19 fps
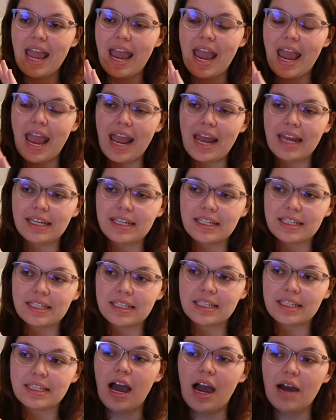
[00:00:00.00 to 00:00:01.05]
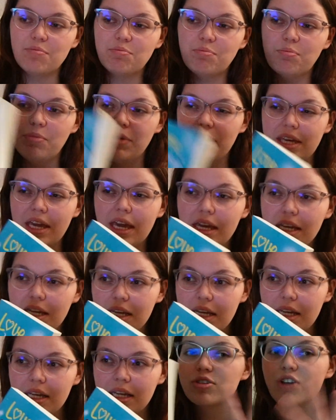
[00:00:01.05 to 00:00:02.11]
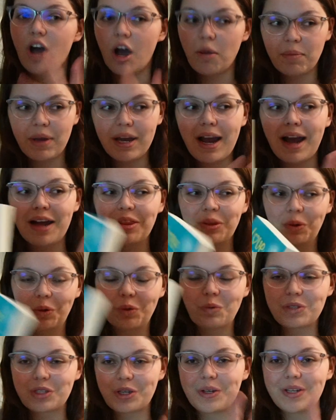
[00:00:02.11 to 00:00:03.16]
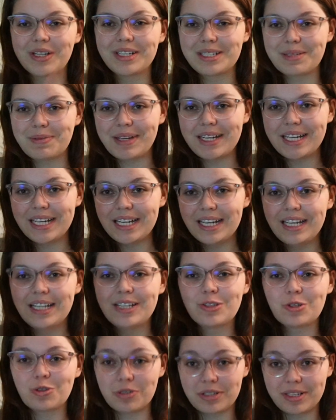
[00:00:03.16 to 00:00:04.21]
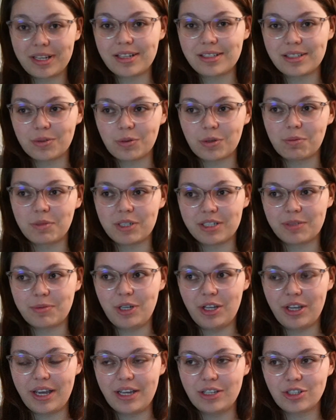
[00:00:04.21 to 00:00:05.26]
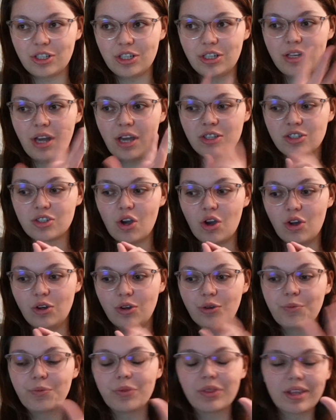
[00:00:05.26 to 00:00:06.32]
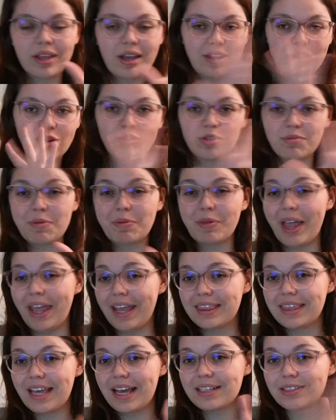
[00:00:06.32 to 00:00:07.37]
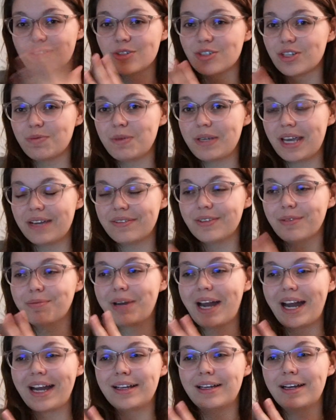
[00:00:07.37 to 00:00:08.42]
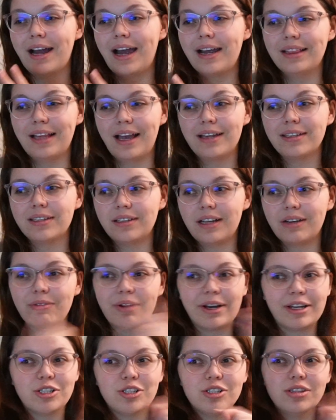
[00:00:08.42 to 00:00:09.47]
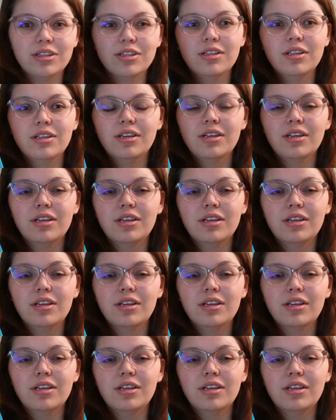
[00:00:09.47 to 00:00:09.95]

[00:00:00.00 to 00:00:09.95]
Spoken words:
end up being the topic I thought it was going to be. So this does deal with miscommunication. So I know some people hate that, so just be careful. But I like the direction